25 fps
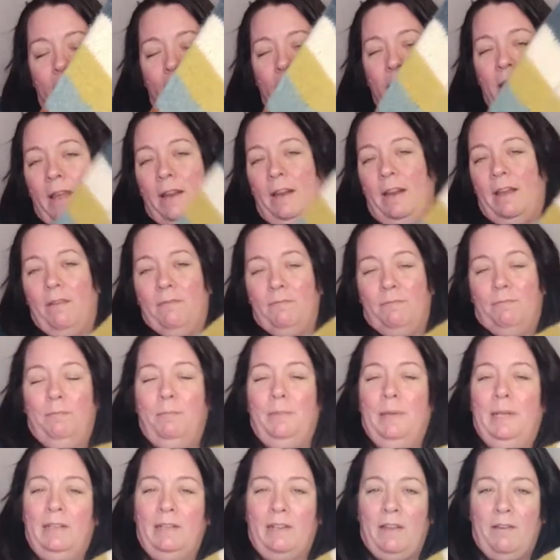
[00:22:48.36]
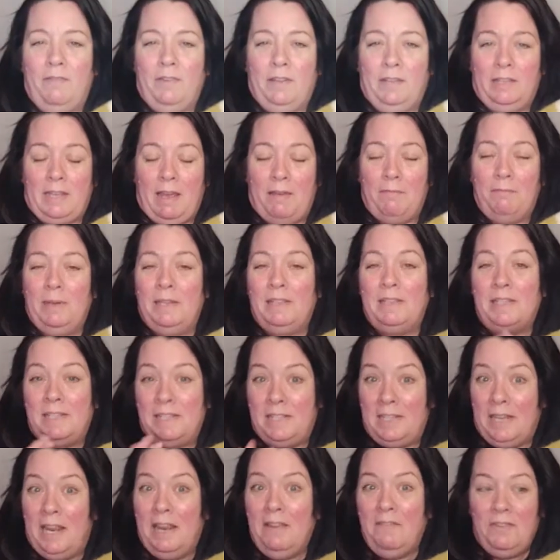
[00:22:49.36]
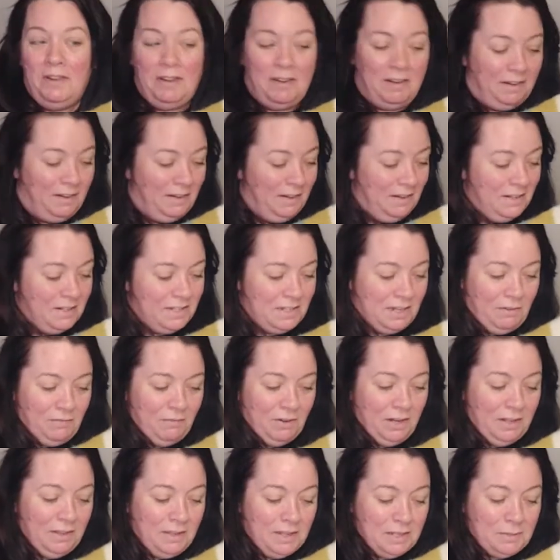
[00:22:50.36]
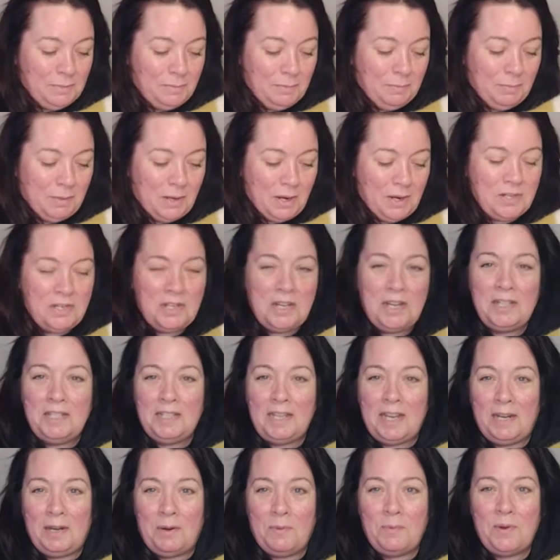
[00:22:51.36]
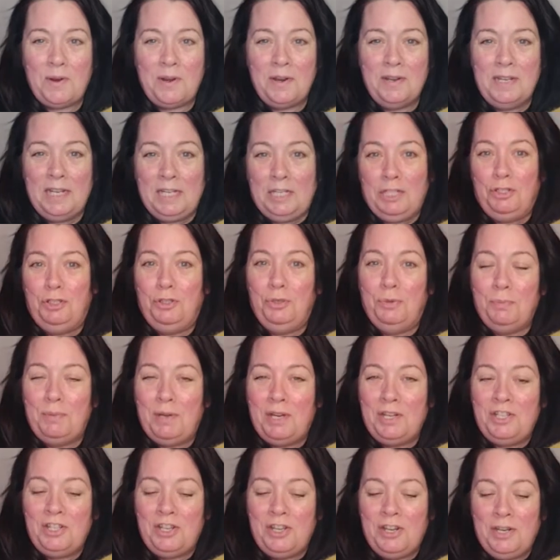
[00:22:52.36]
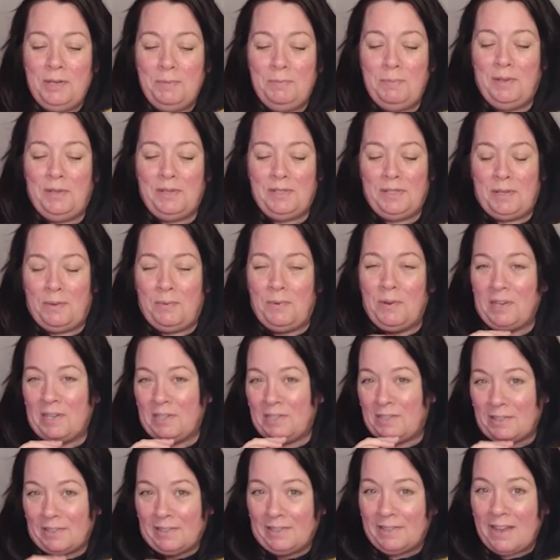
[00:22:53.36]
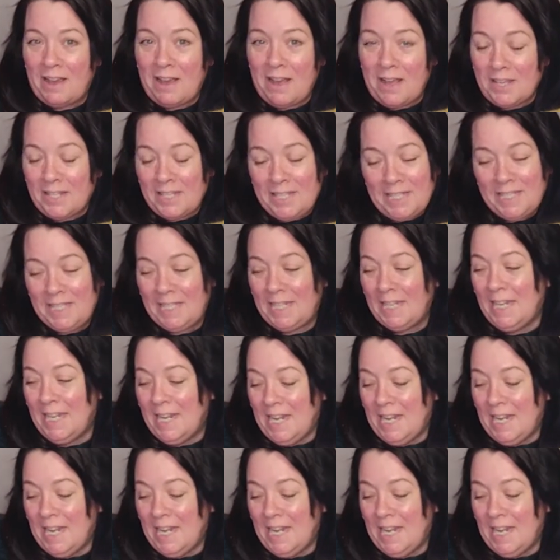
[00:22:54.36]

And I've been savoring this project. I don't want to knit too much on it because I want it to last.